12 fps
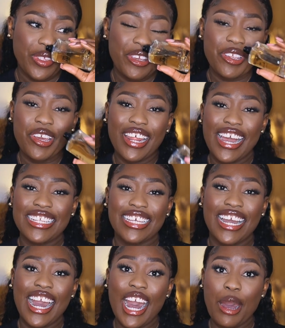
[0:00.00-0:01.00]
A girl that has a
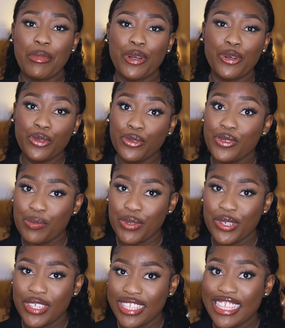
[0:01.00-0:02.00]
calm and cool
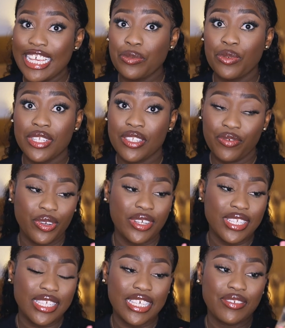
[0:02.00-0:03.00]
spirit. That's what this
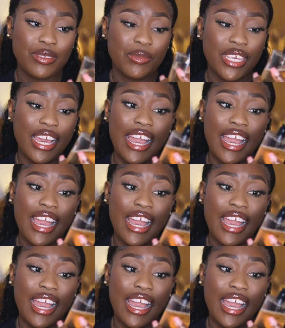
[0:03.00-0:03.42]
fragrance gives me.